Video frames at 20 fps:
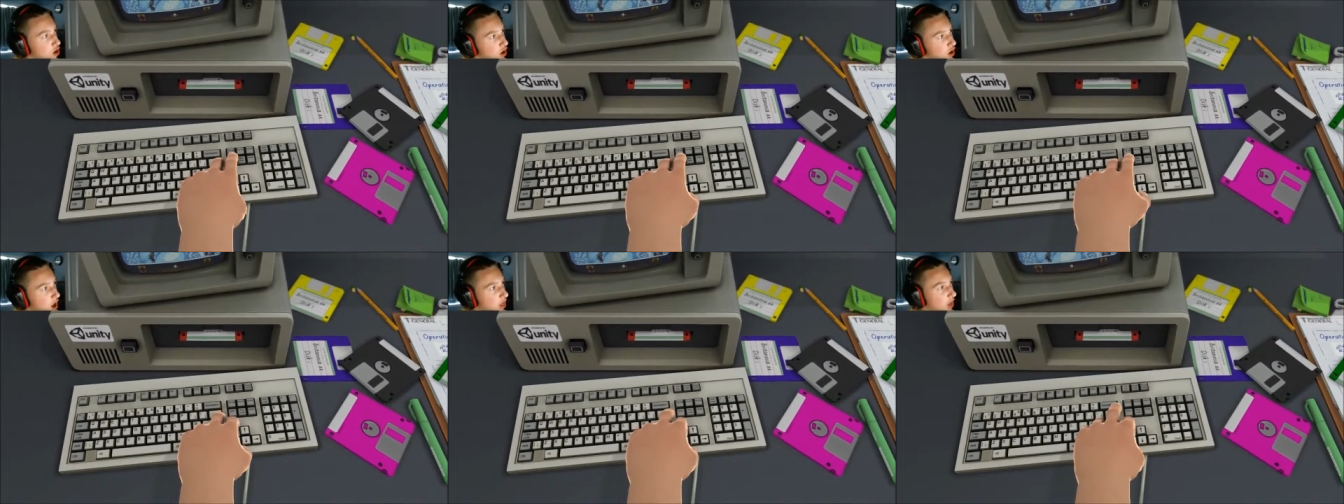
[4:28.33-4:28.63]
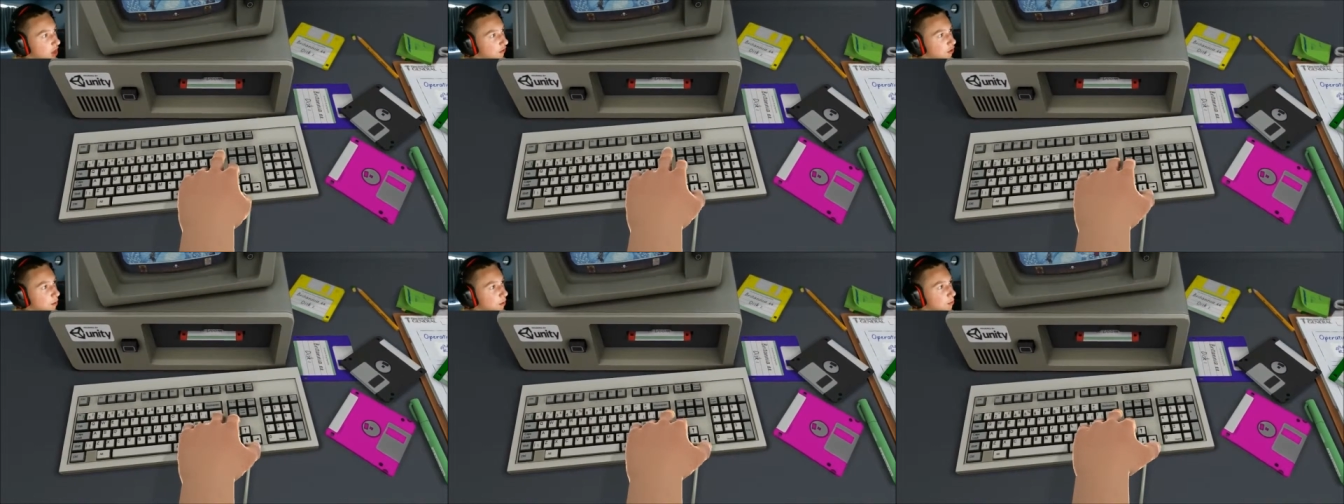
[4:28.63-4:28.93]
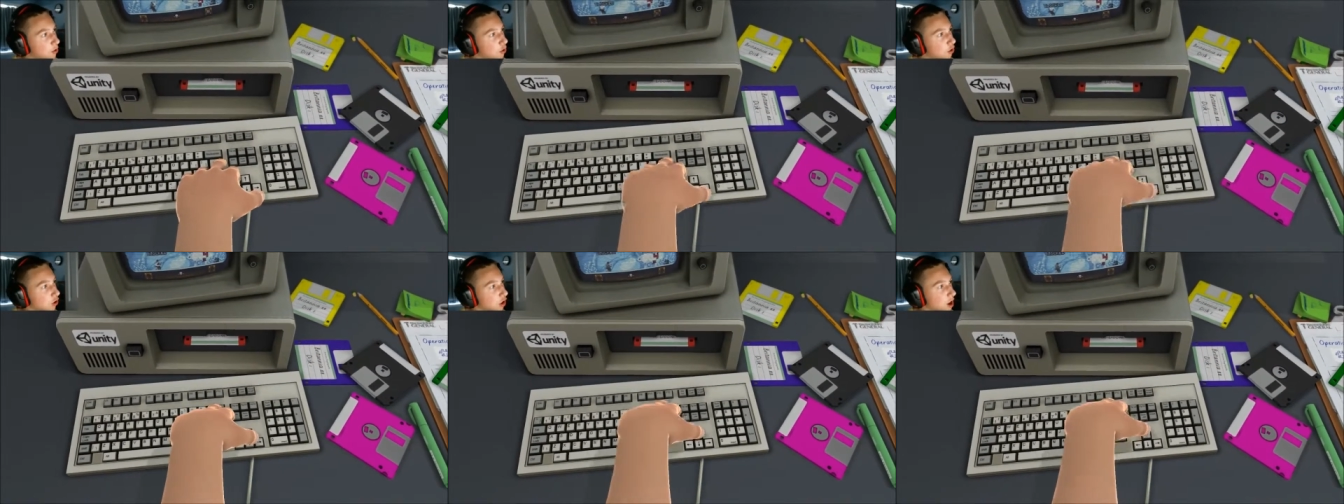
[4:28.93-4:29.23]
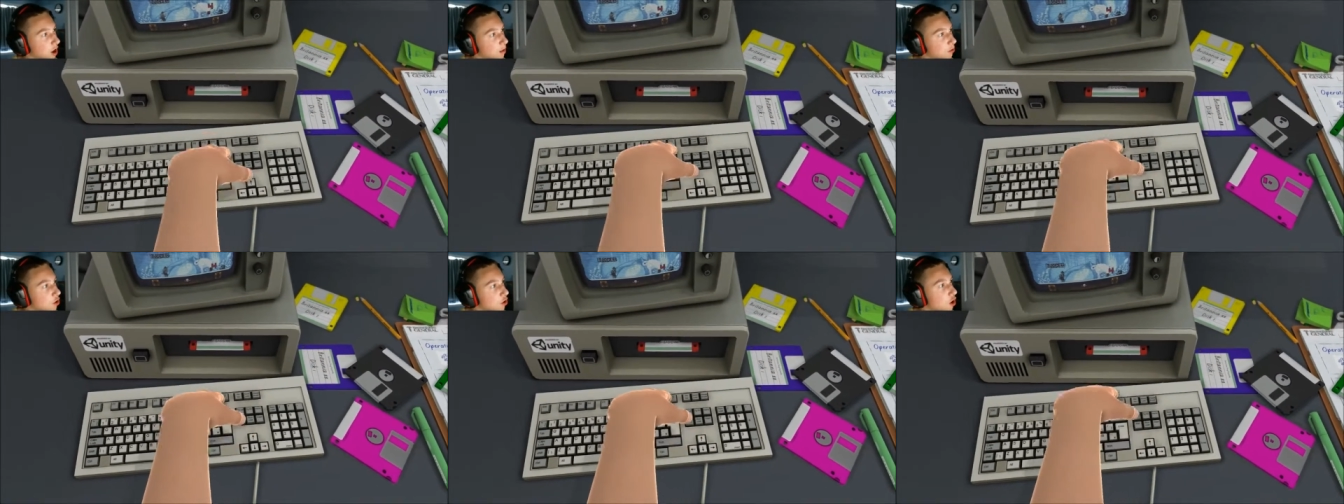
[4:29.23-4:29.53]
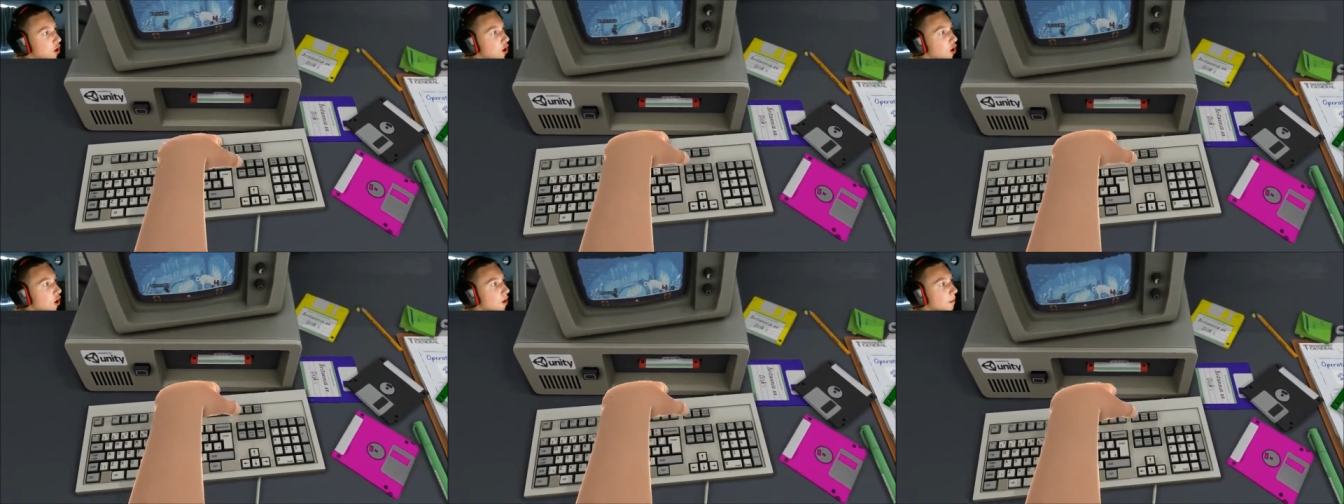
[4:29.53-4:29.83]
I love computer games.
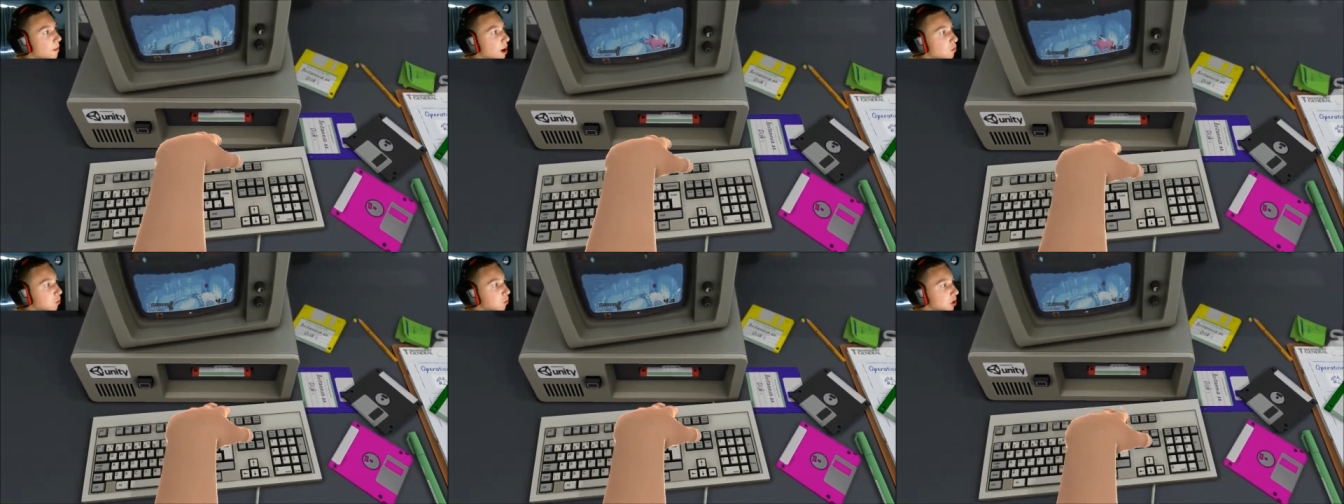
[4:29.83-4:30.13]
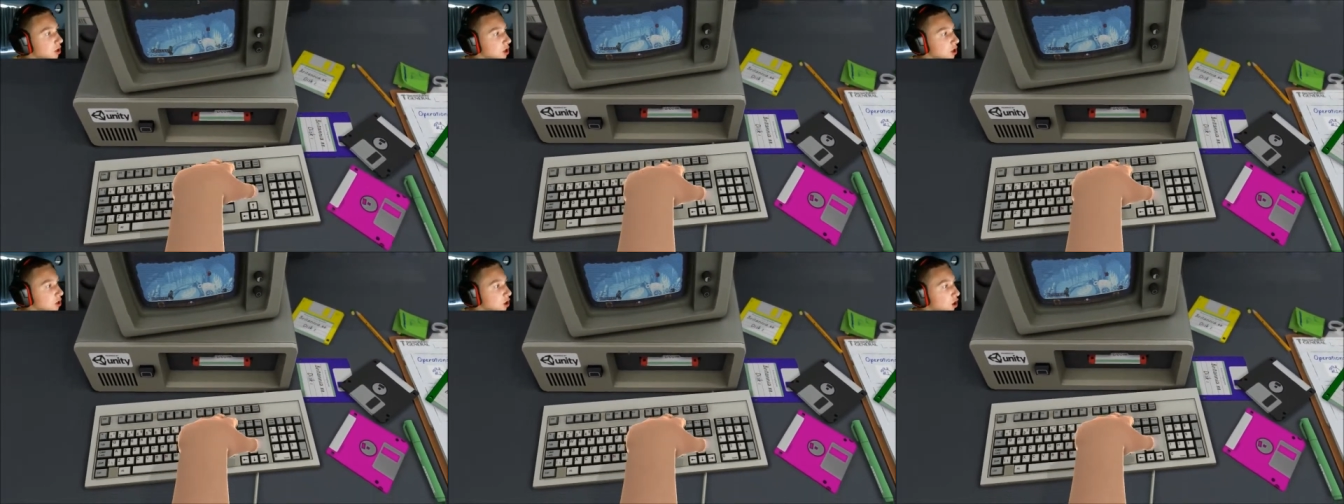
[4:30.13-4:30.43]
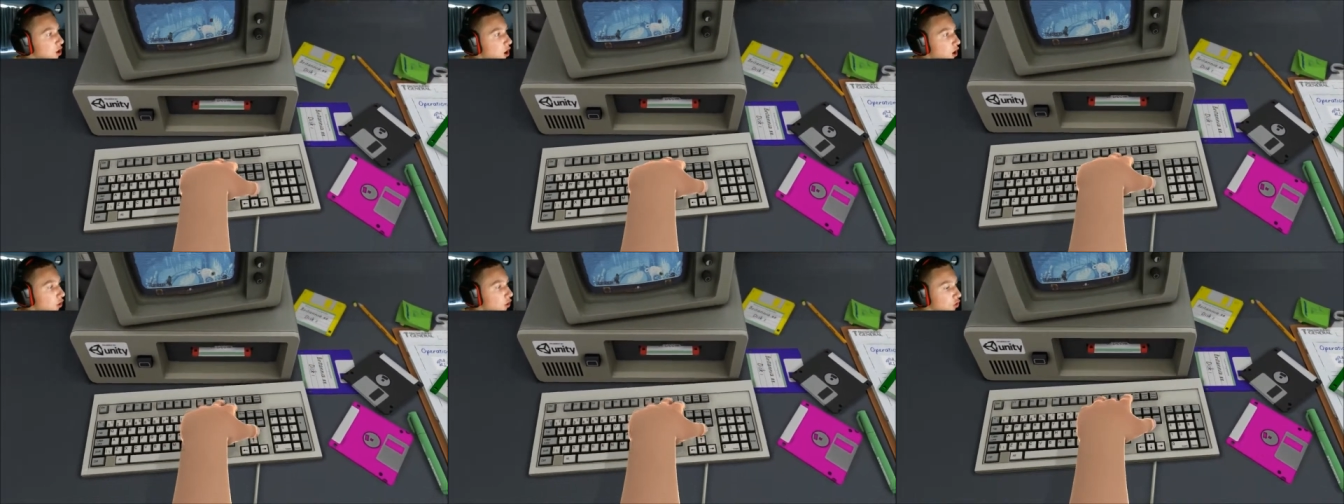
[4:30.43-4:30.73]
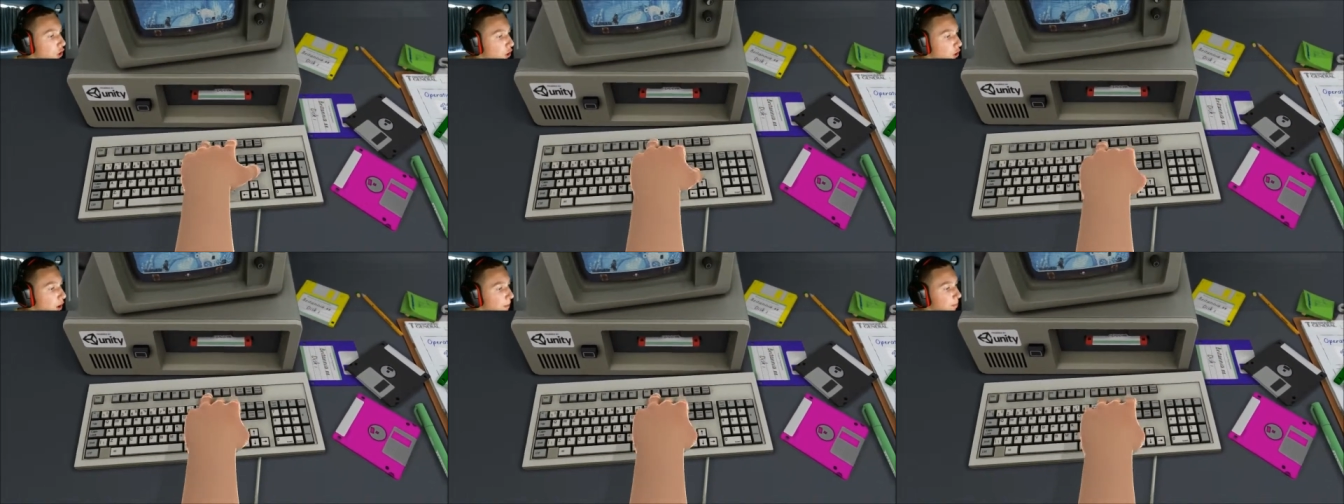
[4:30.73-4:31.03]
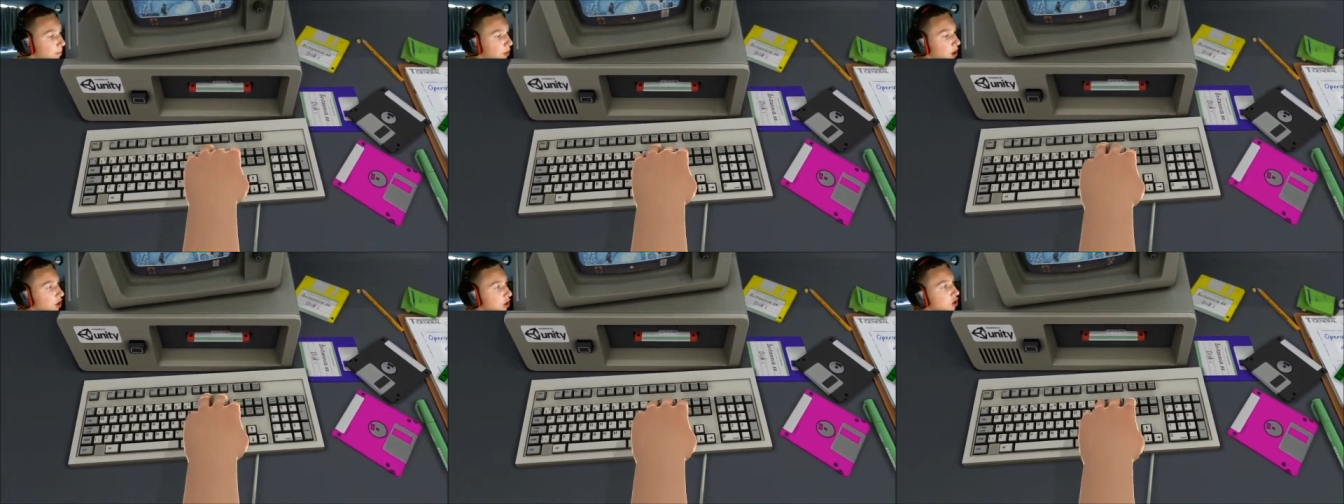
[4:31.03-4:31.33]
Oh, am I winning? Oh, no, I'm
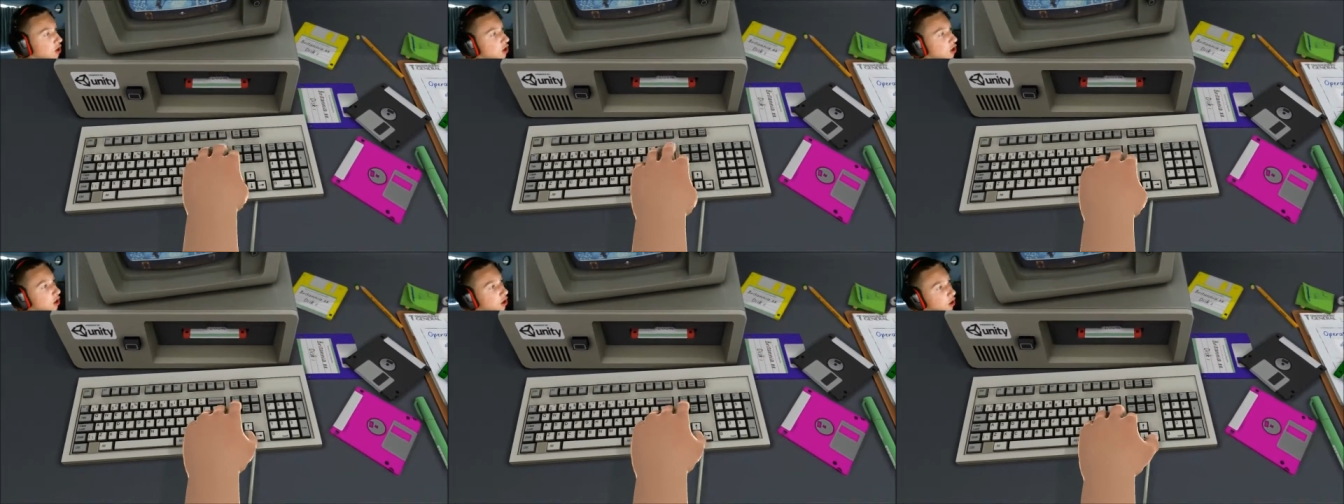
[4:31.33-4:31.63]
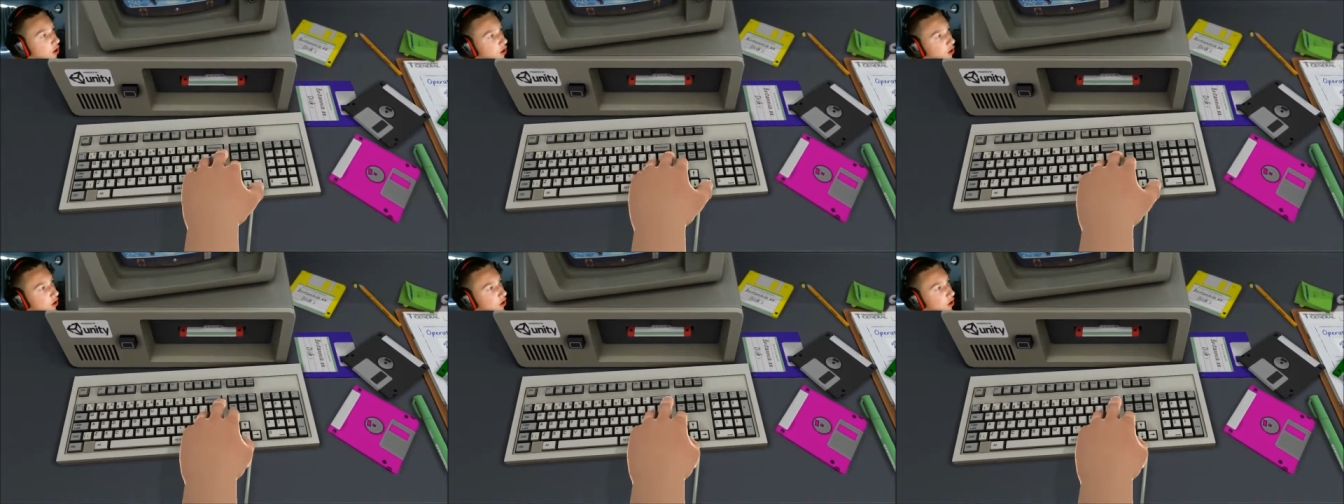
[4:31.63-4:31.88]
blocking it.